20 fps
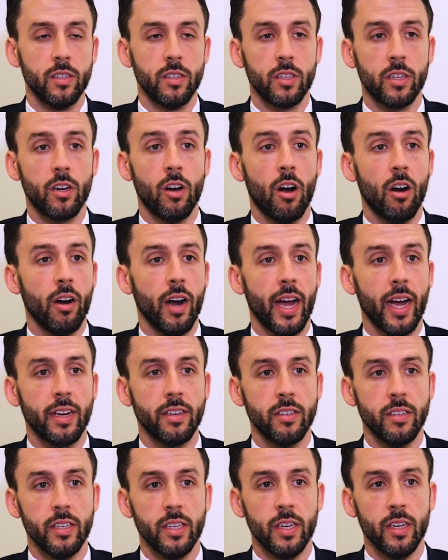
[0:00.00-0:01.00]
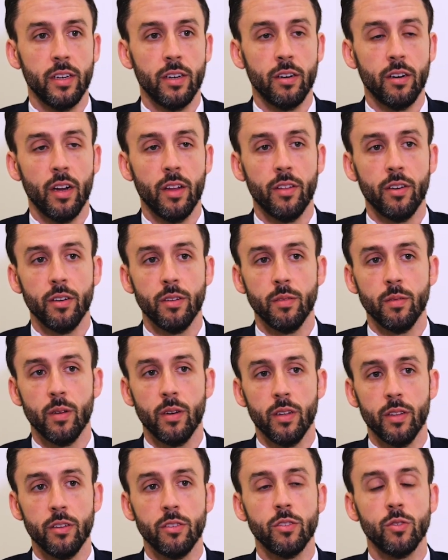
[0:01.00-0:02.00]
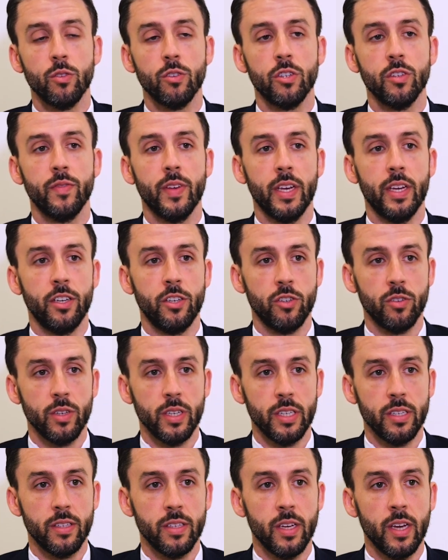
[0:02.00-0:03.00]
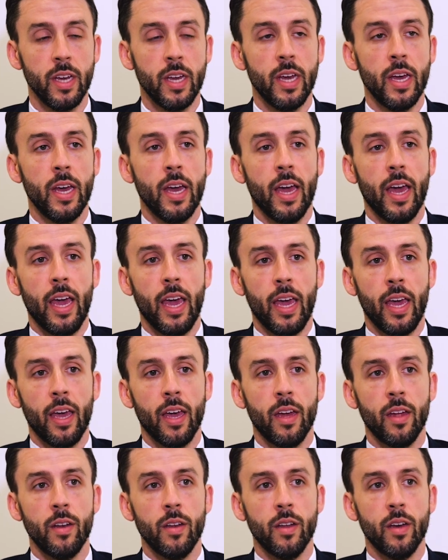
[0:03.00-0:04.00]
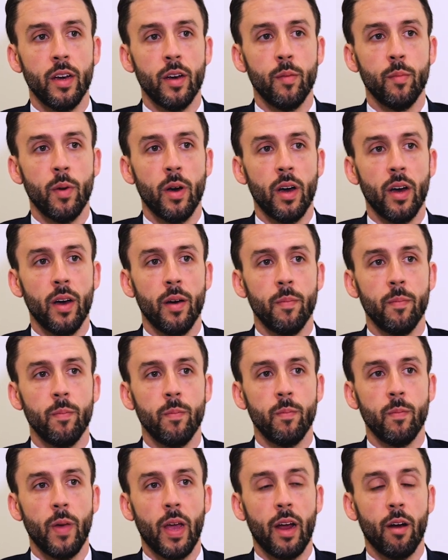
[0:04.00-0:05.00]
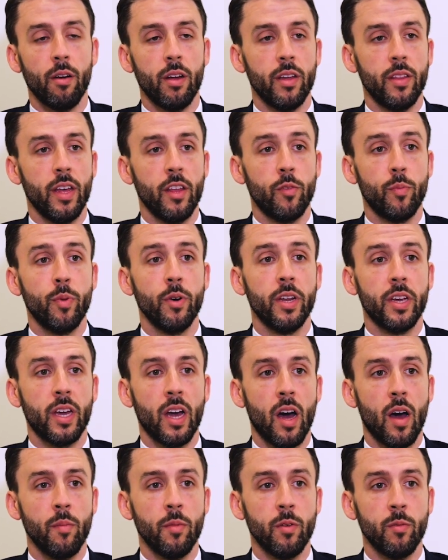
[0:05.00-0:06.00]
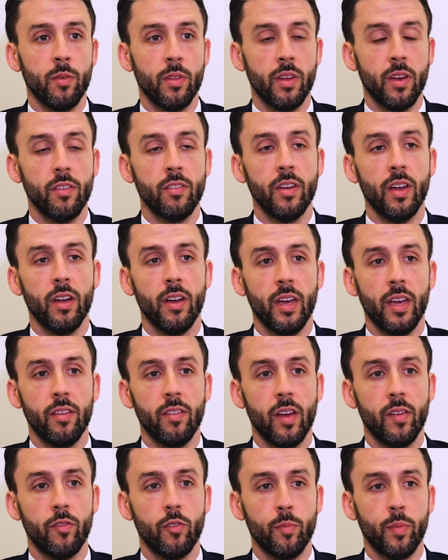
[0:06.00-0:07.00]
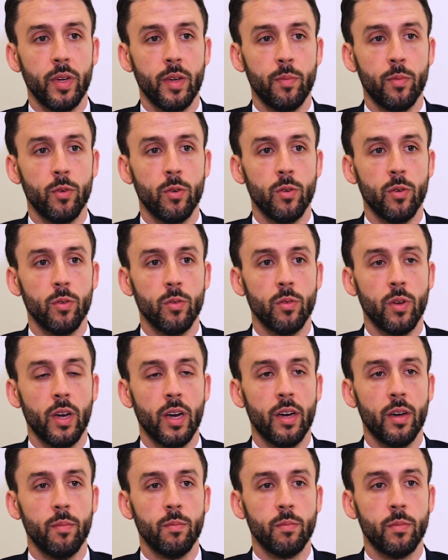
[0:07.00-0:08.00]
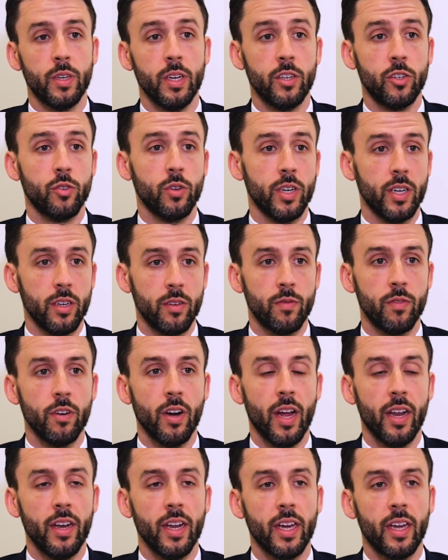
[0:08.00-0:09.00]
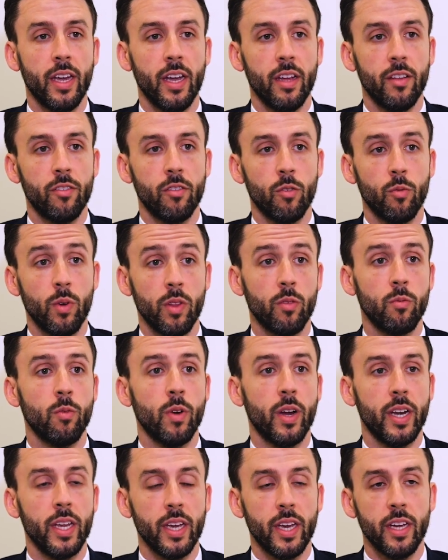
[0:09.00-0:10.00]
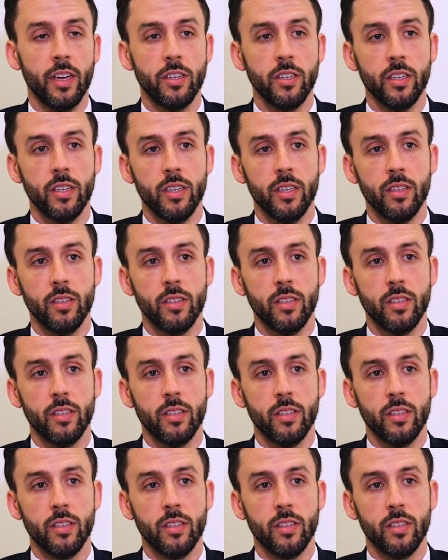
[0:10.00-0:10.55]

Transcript: as a car accident or other sorts of injuries. And area that's pretty common with us nowadays after people get treated for head and neck cancer with radiation is